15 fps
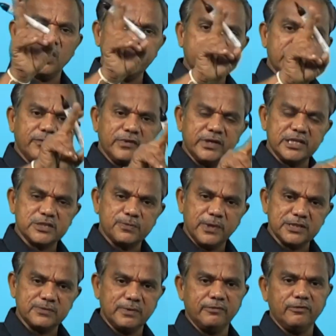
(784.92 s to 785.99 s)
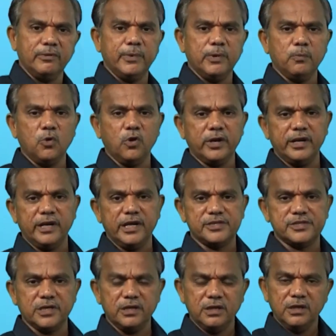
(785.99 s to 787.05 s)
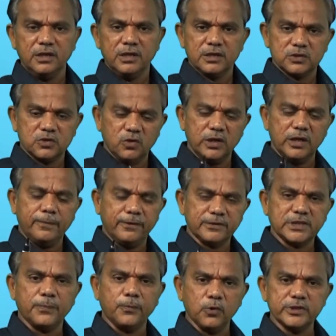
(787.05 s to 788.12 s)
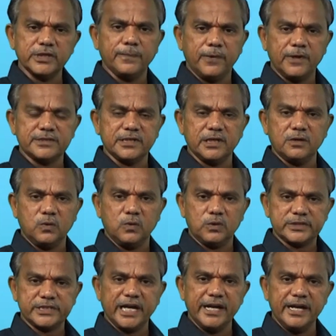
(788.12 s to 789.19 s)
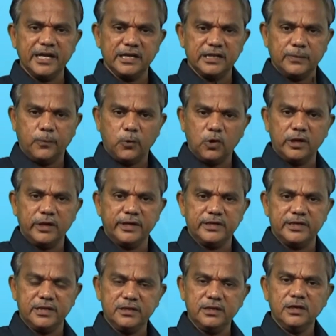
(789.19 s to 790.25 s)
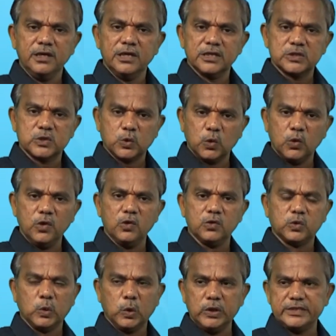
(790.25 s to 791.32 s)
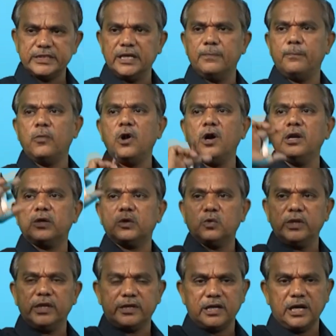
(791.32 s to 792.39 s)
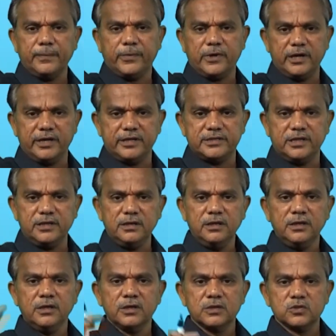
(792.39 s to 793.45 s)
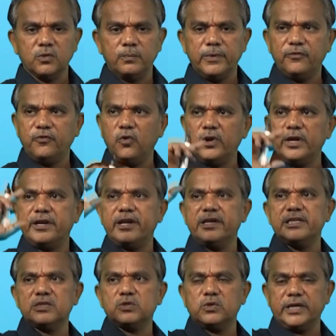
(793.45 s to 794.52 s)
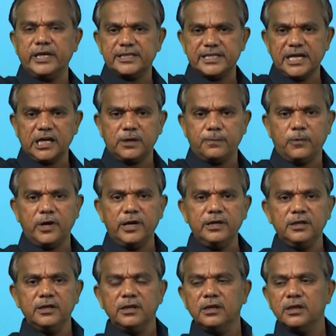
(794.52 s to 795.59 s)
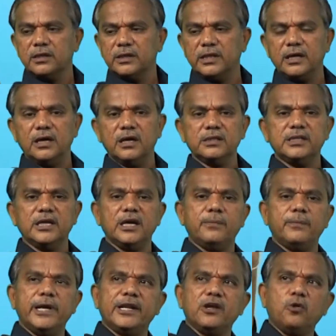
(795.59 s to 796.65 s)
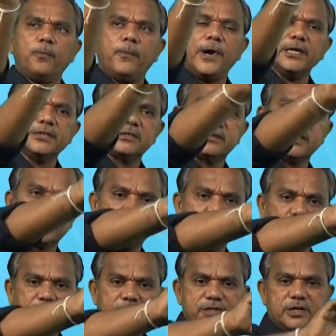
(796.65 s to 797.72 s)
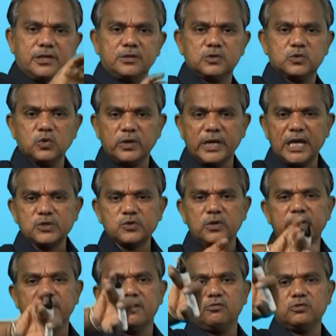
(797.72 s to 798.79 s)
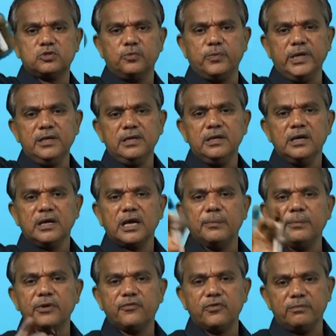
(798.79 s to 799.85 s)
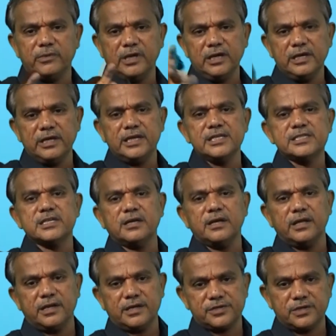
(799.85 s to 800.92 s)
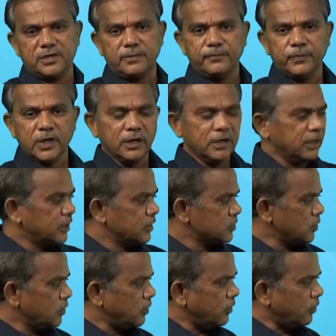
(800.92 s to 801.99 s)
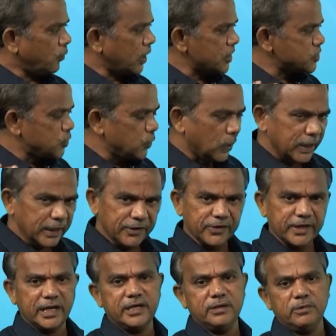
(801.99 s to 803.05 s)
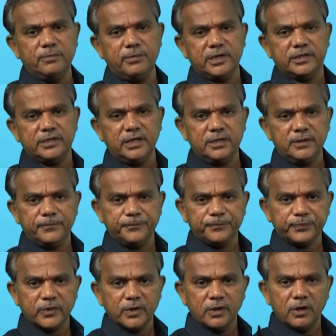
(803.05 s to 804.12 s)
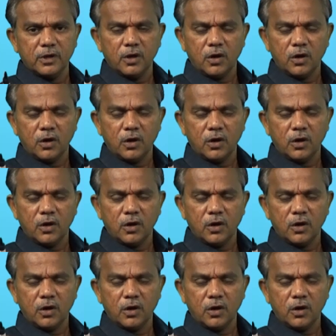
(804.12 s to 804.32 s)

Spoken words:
so the quantity of the displacement will be more in nature. So, if suppose a person standing at the polar region throws a ball to the tropical region, so before it reaches to the exact point, the earth might have passed that location. So, naturally it looks to be coming from the eastern direction. So, virtually you can remember that